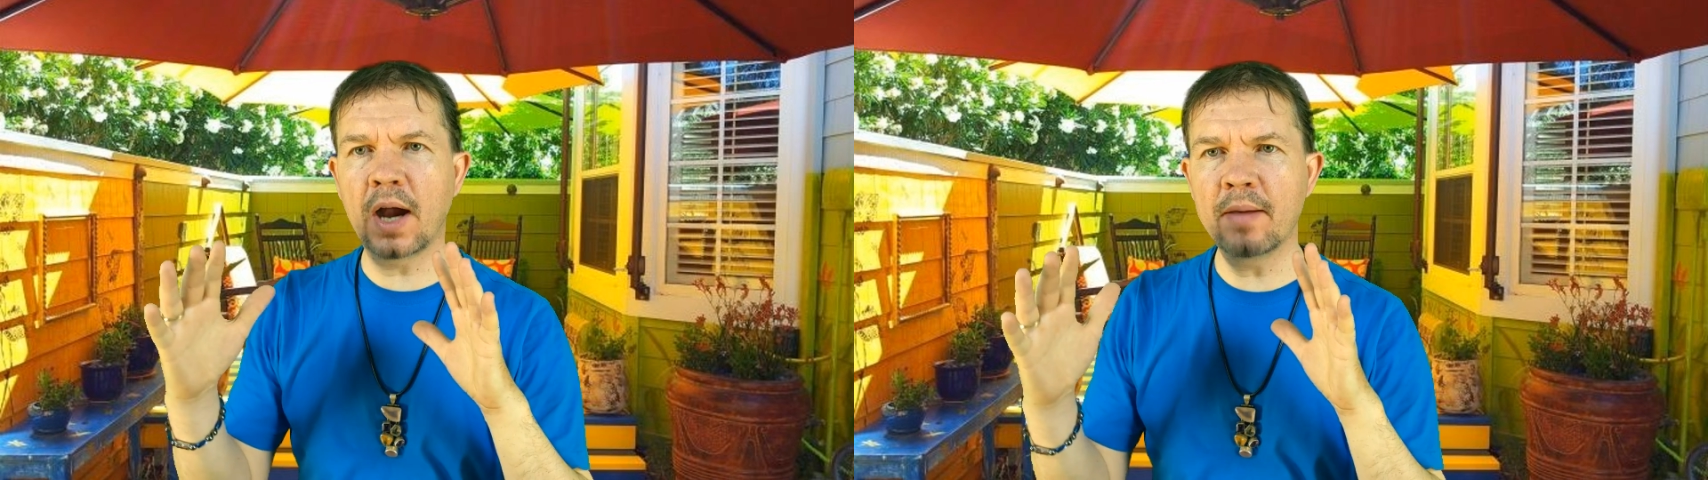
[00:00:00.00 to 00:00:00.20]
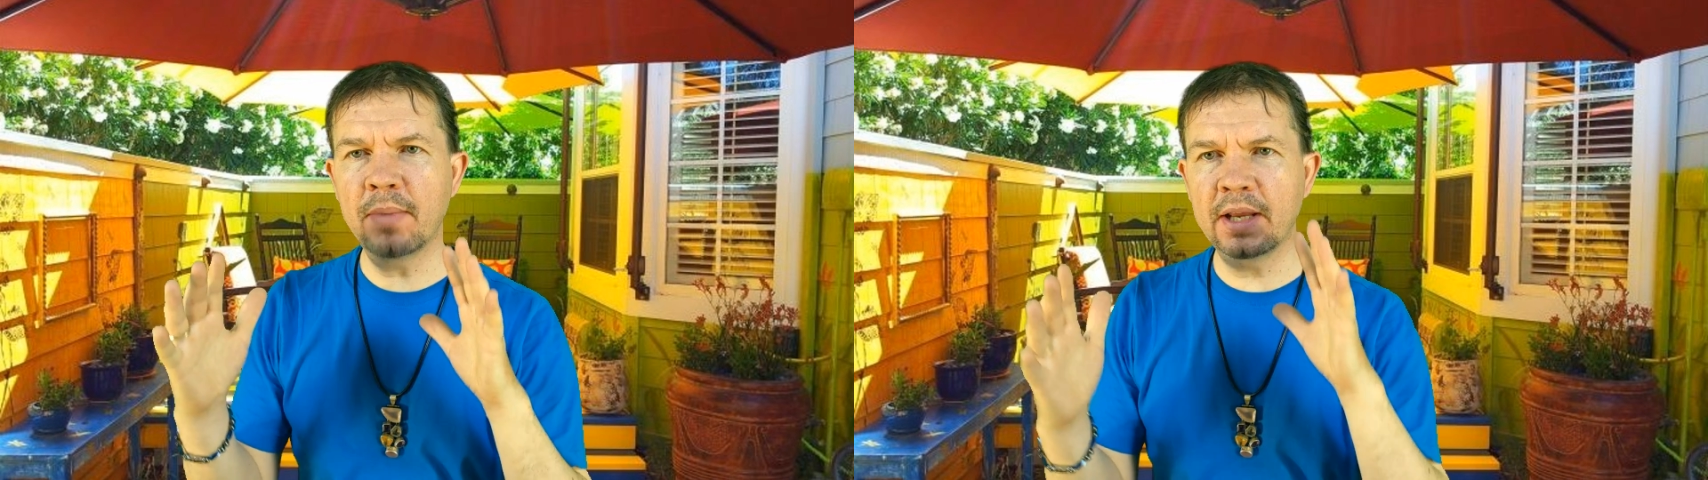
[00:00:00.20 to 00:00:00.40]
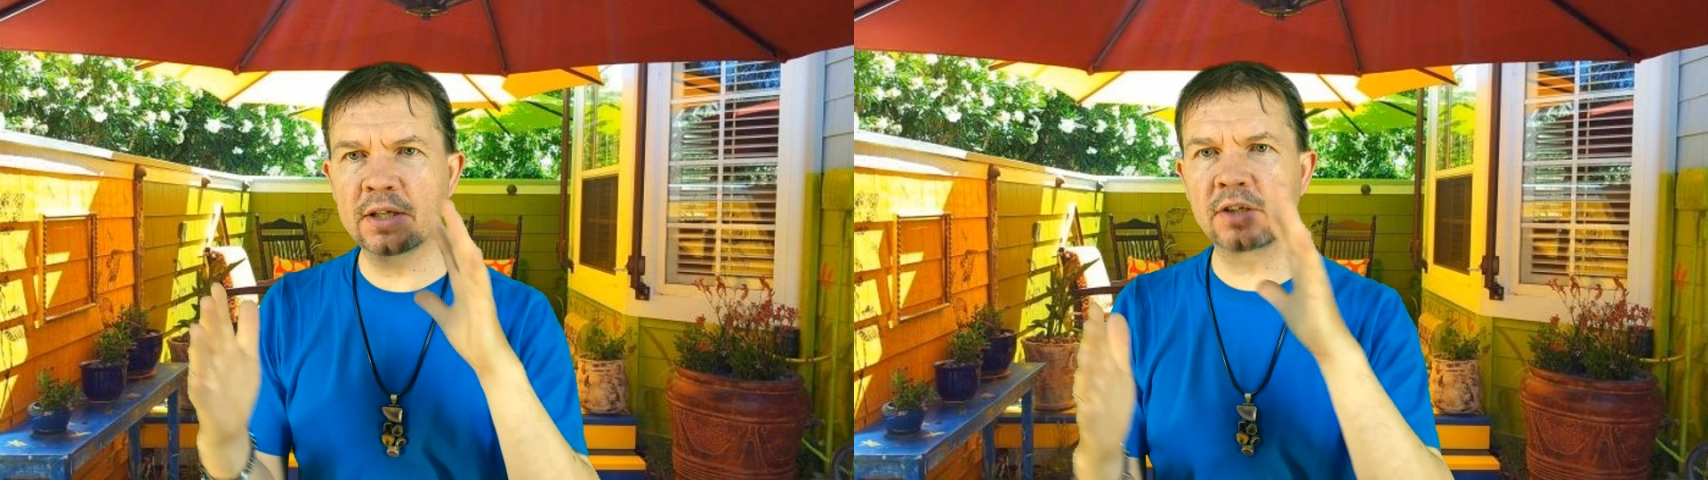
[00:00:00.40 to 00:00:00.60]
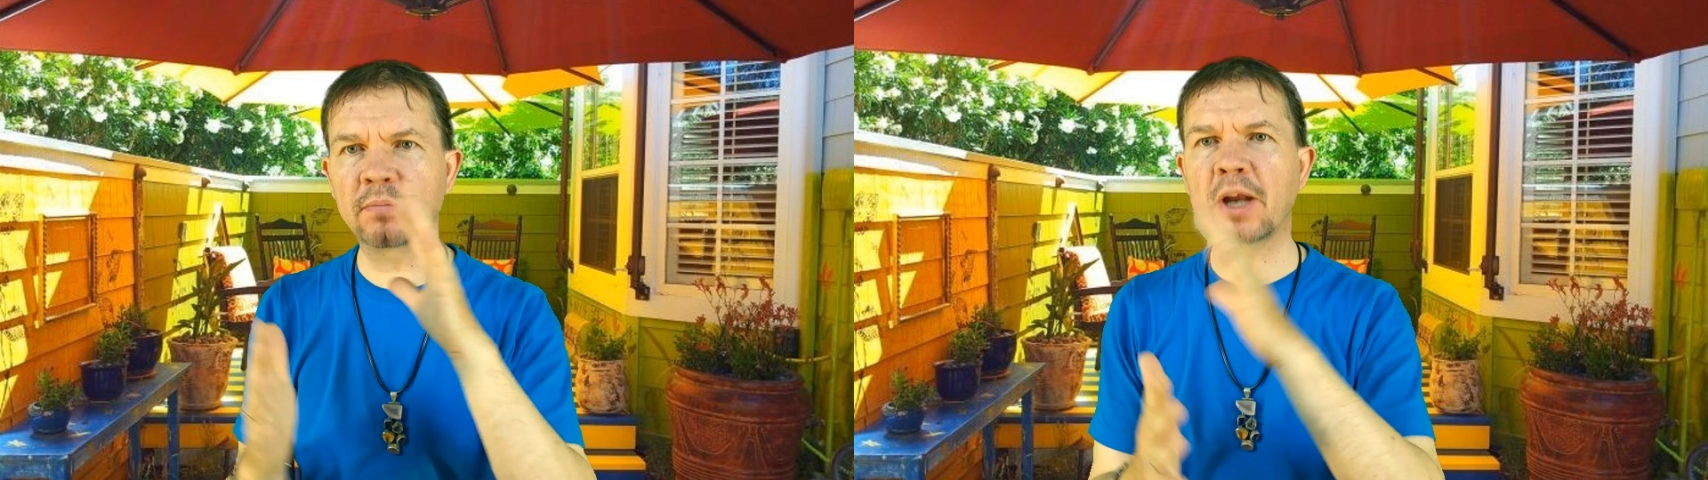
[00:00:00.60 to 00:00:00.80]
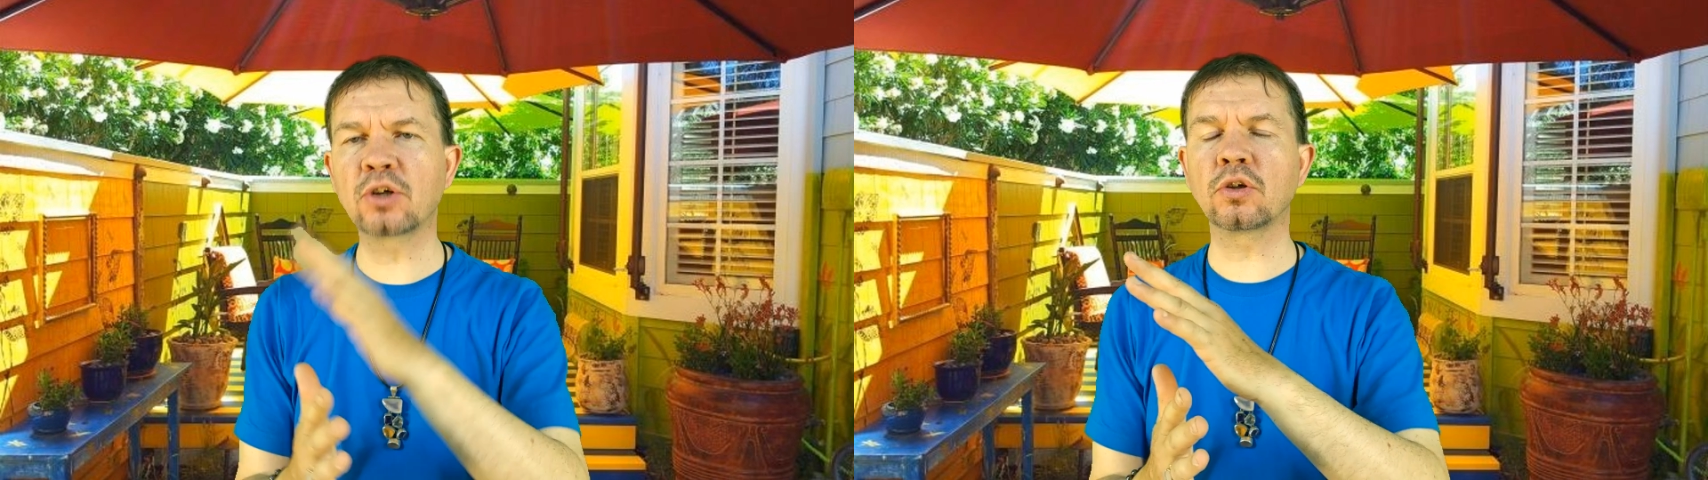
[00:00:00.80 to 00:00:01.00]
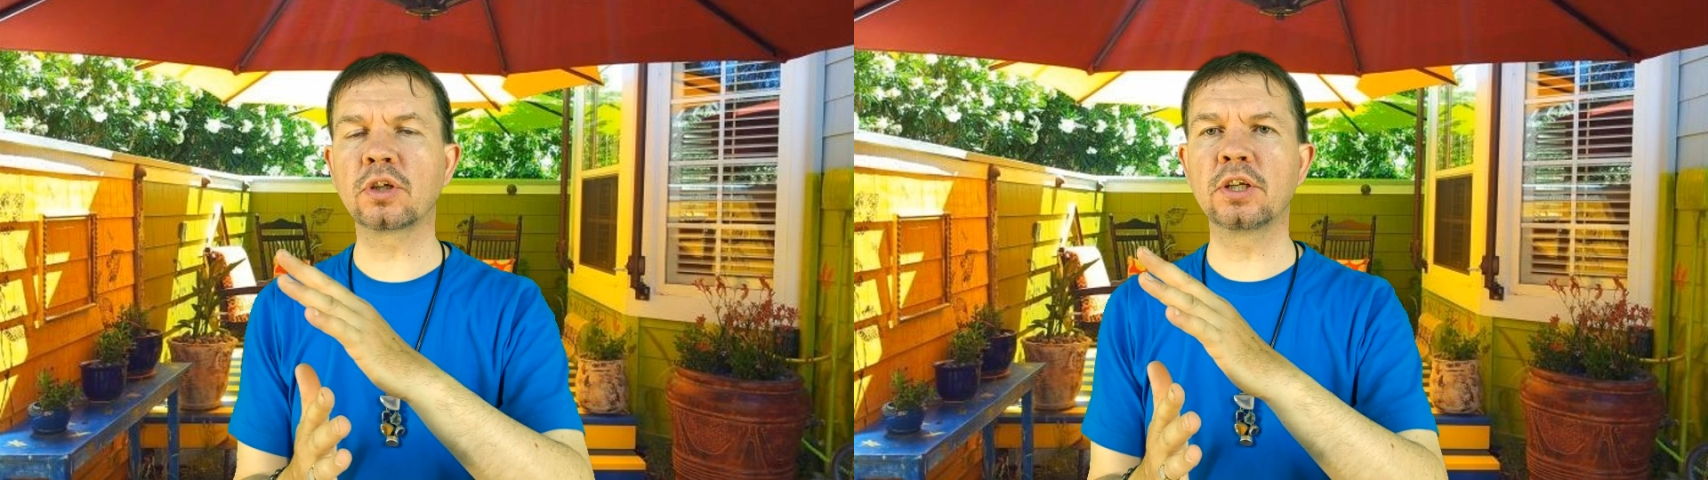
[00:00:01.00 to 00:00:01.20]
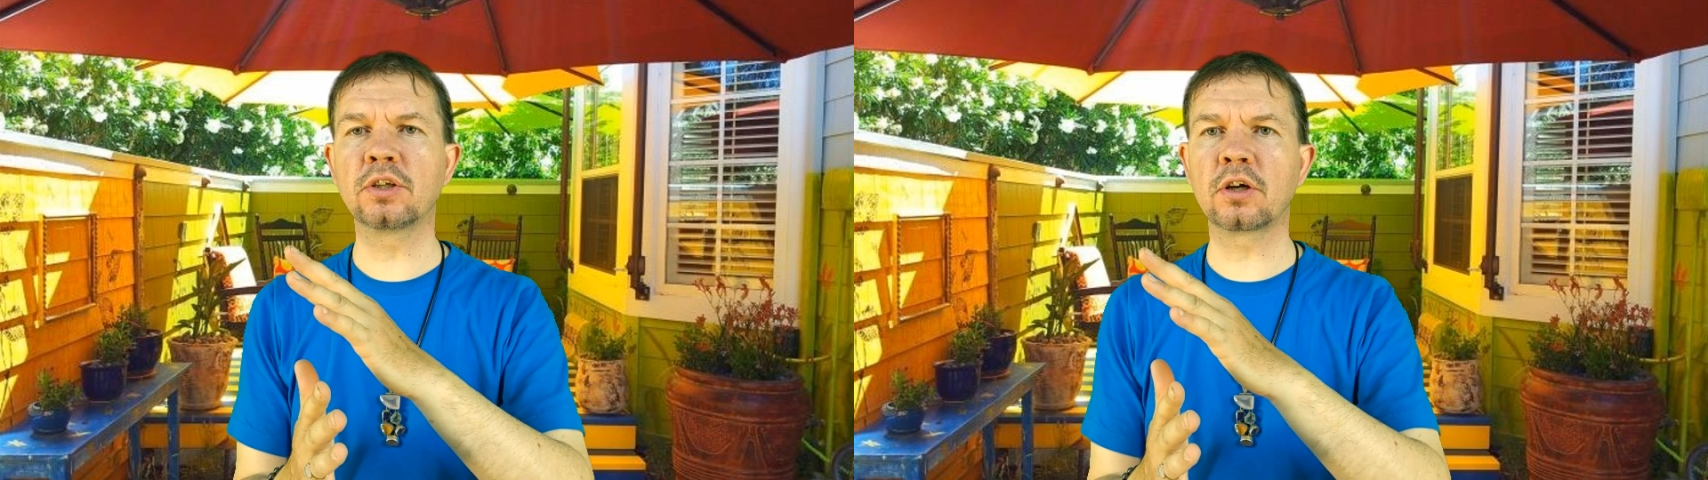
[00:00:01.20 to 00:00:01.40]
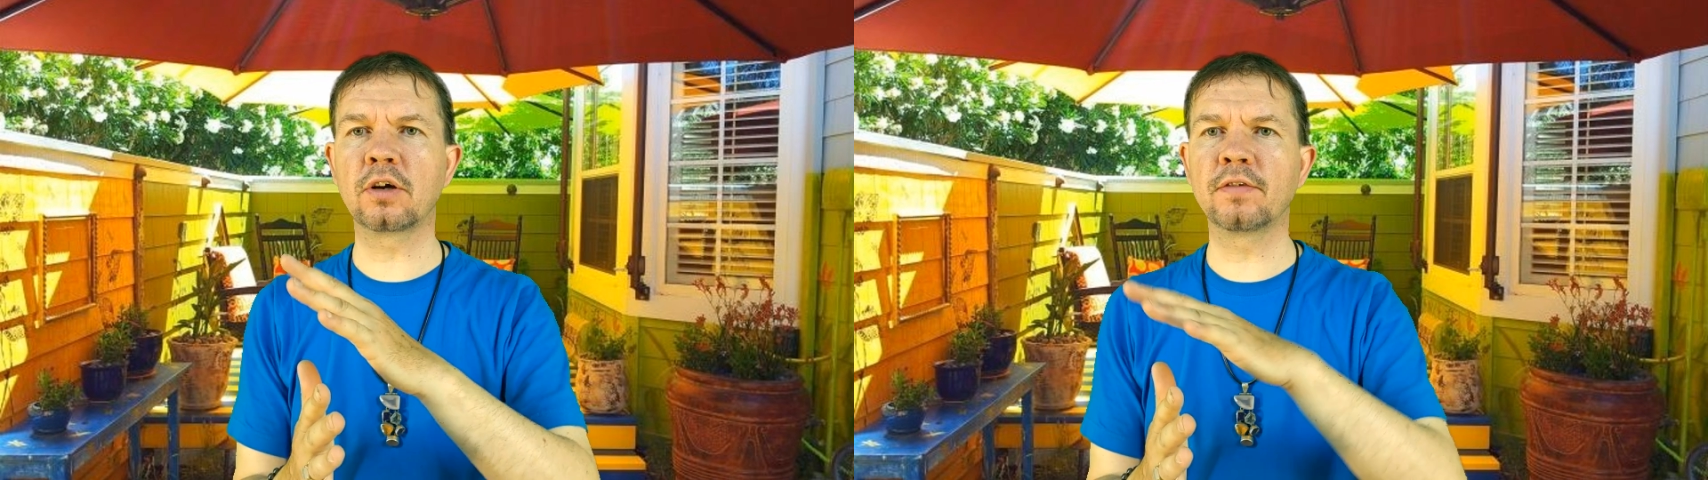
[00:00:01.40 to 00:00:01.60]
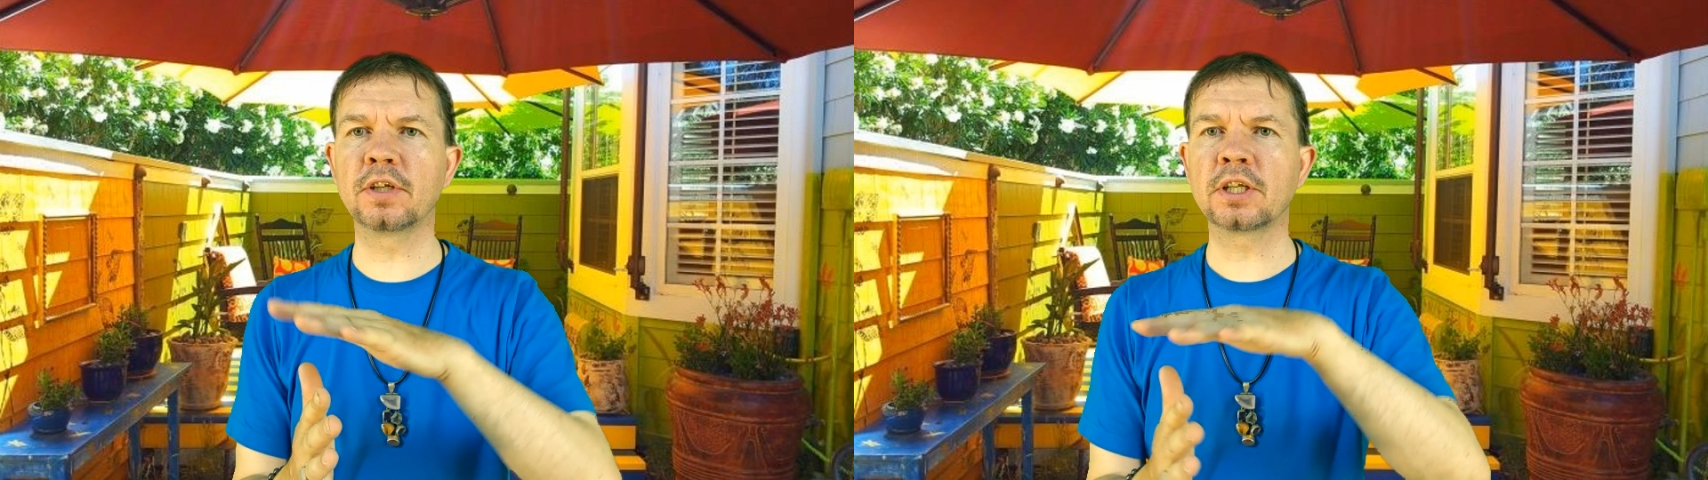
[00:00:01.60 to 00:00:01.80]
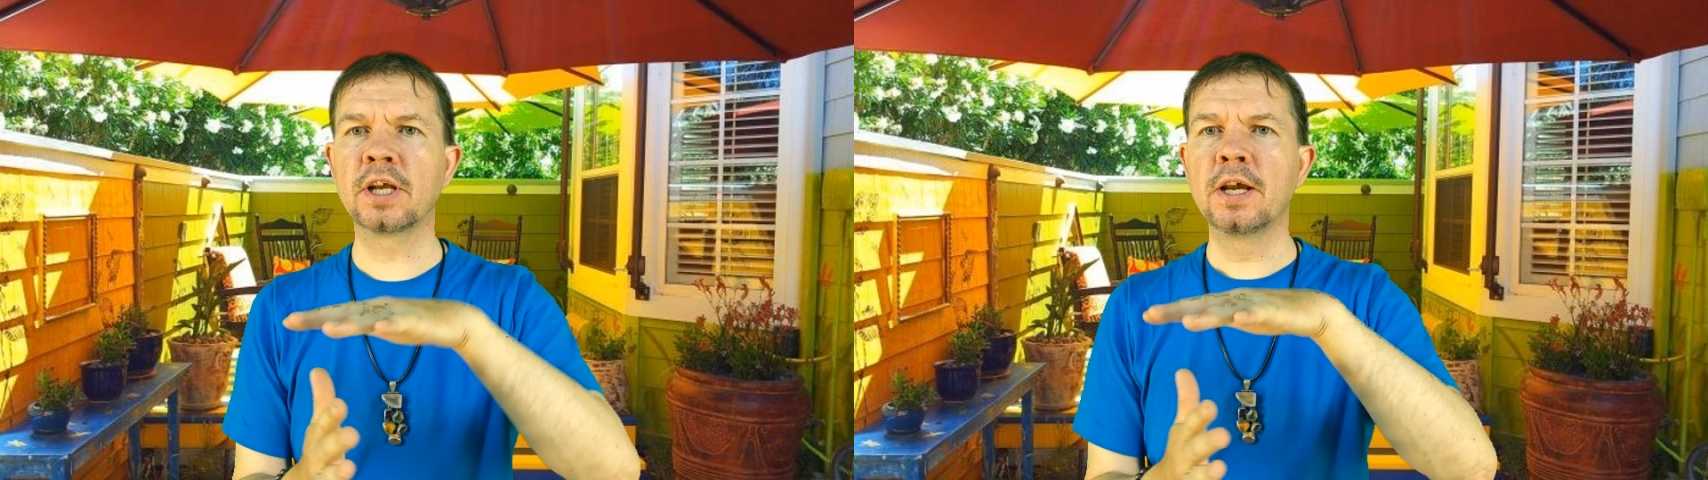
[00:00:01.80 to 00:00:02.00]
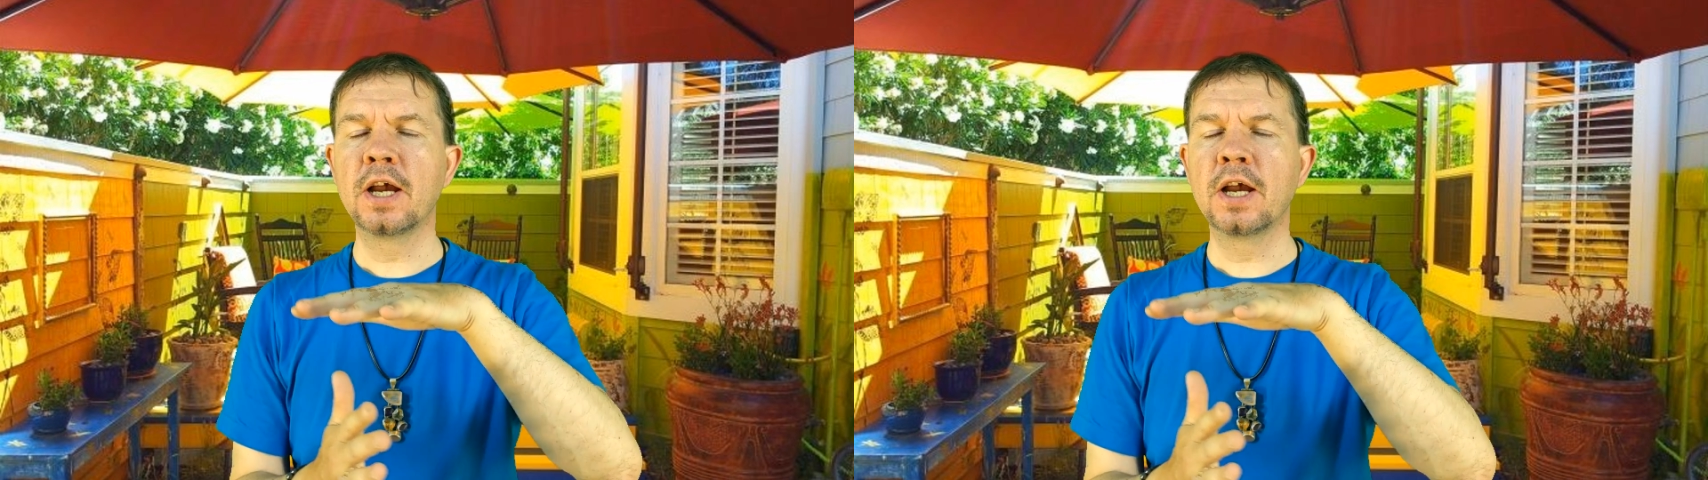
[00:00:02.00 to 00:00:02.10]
I made a specialty service